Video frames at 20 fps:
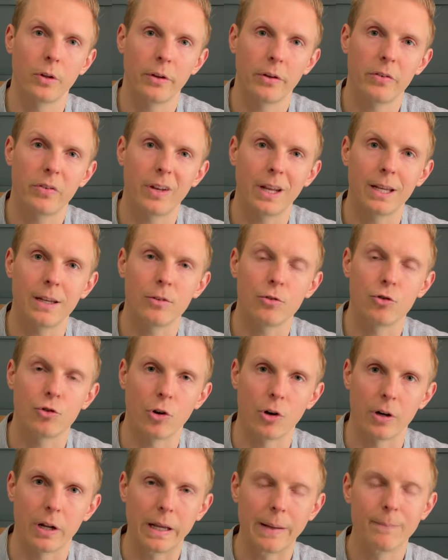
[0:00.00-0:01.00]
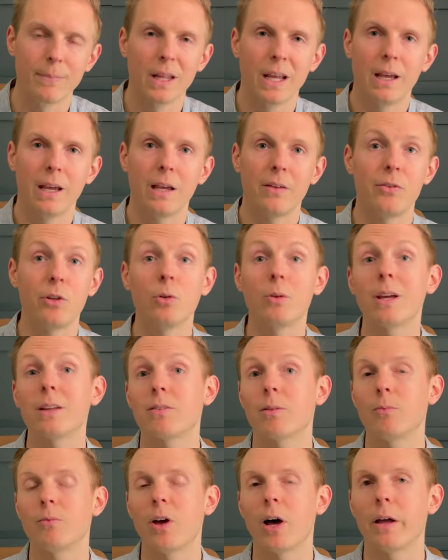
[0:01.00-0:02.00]
estate journey. If you get
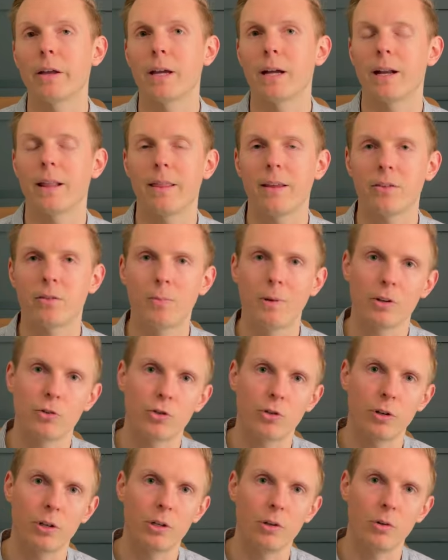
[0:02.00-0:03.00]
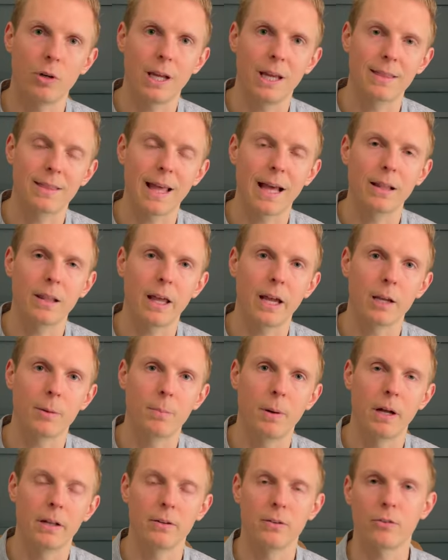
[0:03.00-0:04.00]
some value out of this, make sure you hit that like
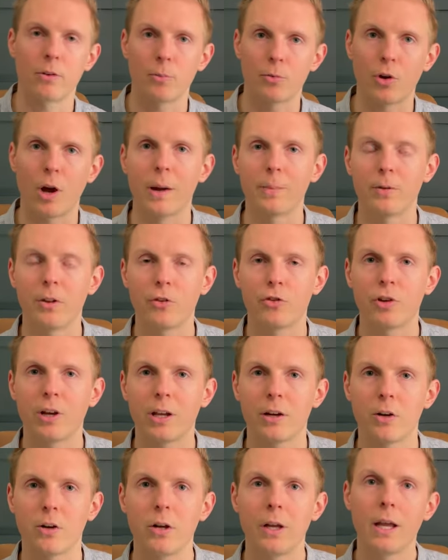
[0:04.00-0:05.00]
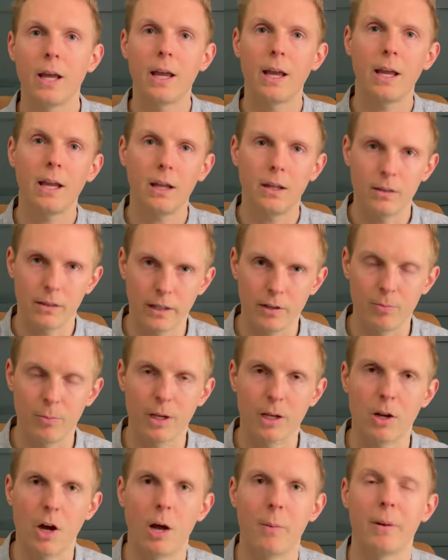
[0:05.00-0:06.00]
button, subscribe to the channel. Leave me
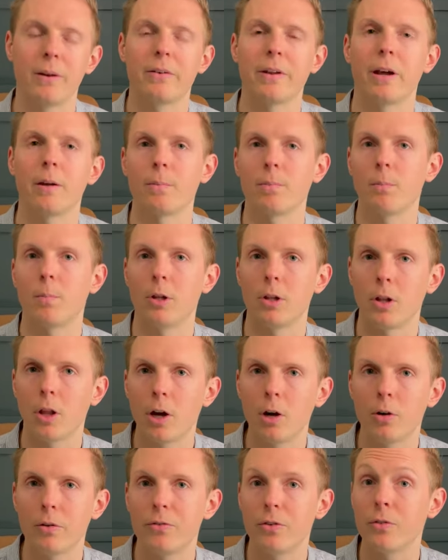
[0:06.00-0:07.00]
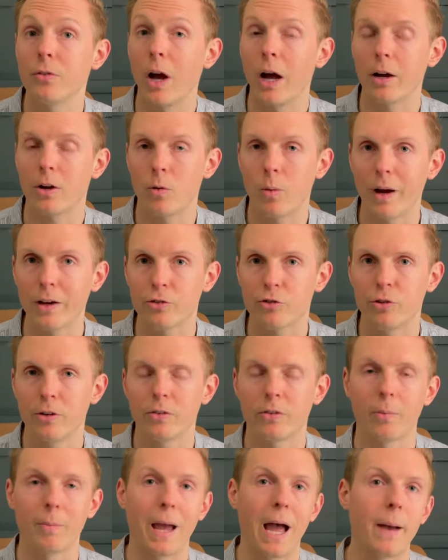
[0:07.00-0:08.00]
a comment down below. If you've got
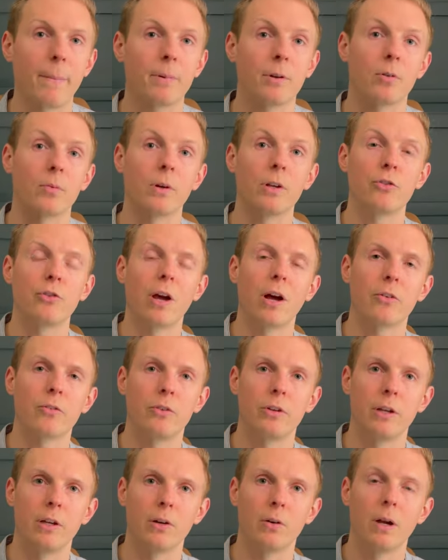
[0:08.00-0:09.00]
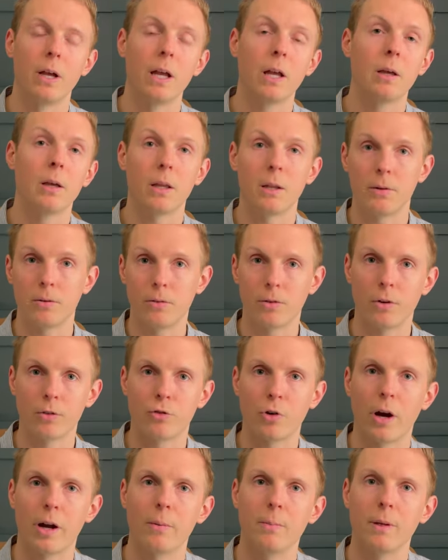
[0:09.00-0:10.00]
questions, I'm happy to reach out to you and
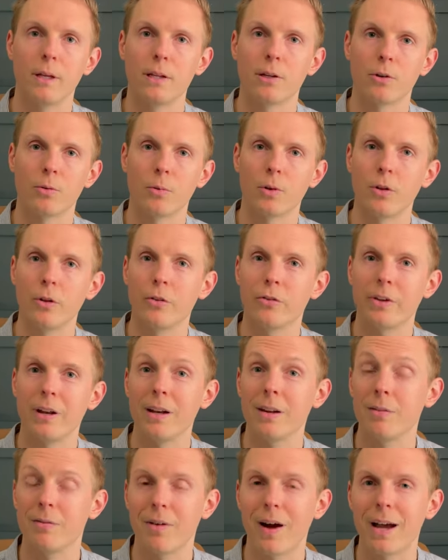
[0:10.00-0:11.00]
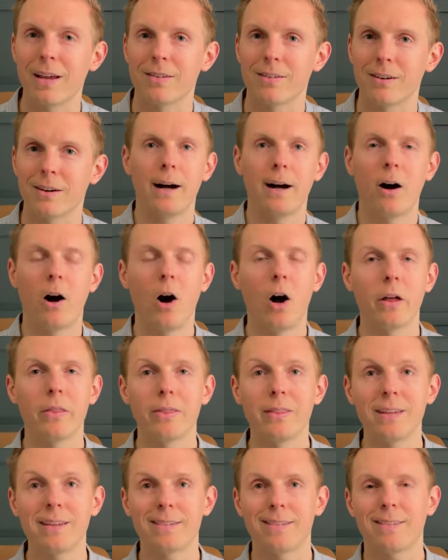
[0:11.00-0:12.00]
try to be your real estate advisor on
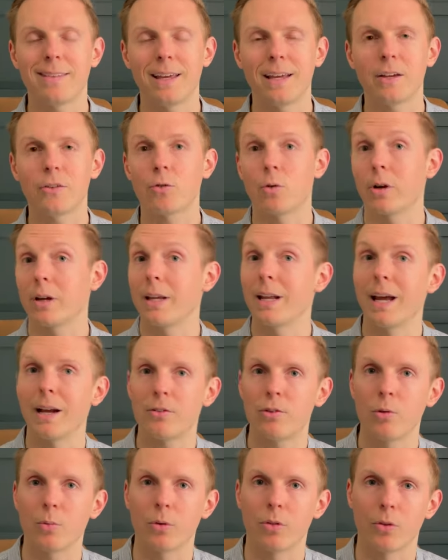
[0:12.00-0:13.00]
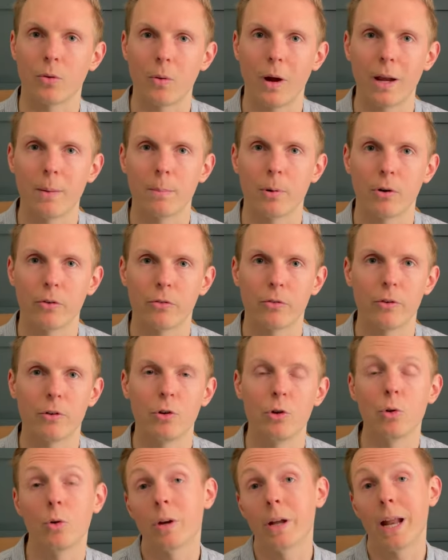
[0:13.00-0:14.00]
these things or connect you with the right person who could